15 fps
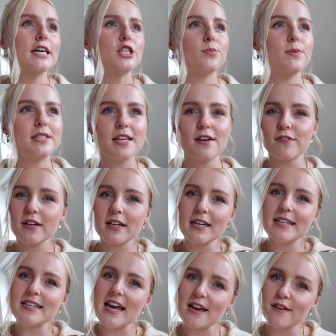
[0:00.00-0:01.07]

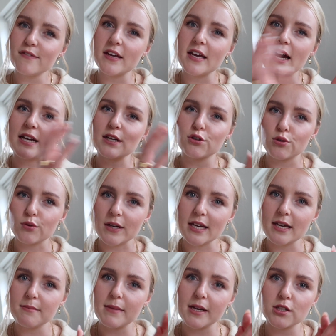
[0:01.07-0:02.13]
specifically navy and
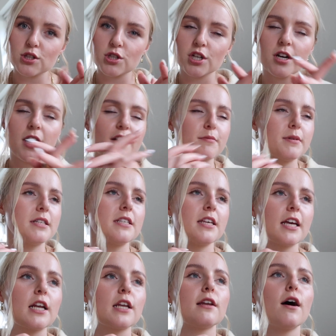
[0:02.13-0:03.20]
cream mixture I've been
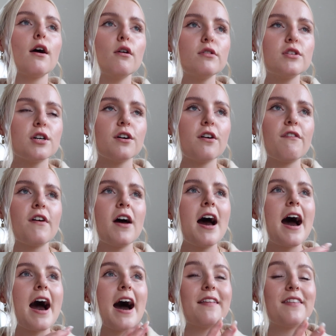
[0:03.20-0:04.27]
seeing loads of,
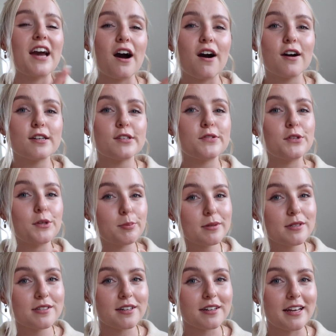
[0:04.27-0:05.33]
and they are super
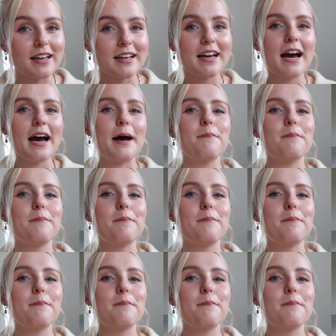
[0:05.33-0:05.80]
stunning.